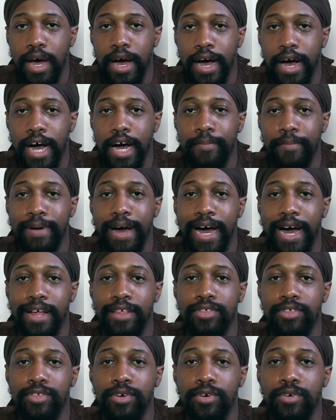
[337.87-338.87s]

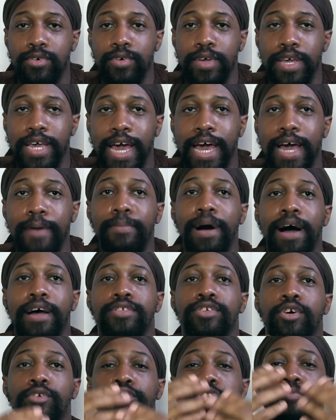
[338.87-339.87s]
And so, yeah, but
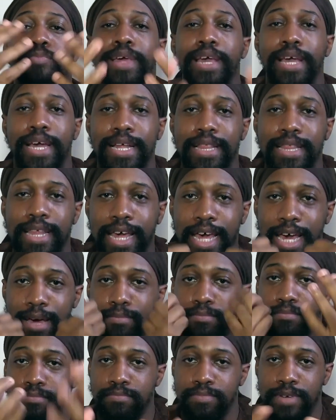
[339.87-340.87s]
so speaking to
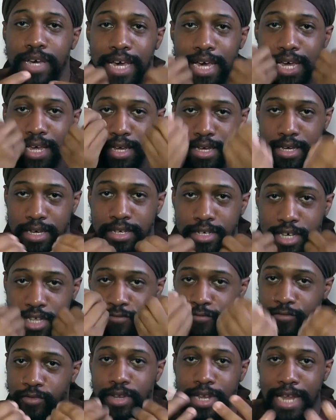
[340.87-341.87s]
him
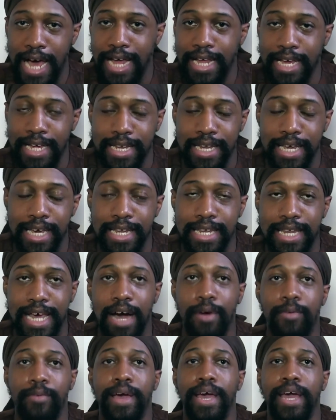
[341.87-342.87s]
just like in
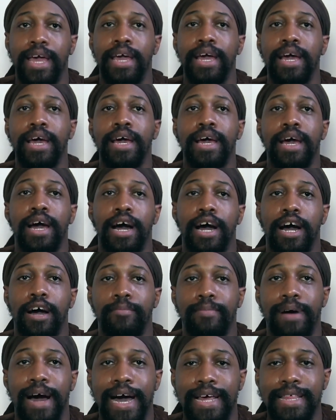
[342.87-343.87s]
that way,
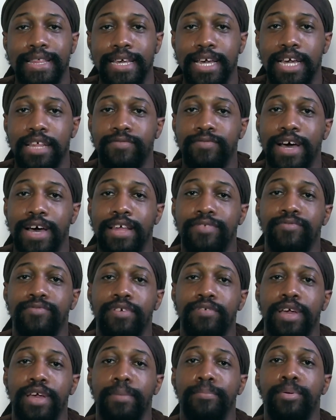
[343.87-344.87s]
I see as
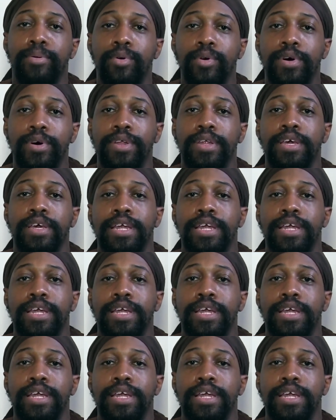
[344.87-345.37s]
very important.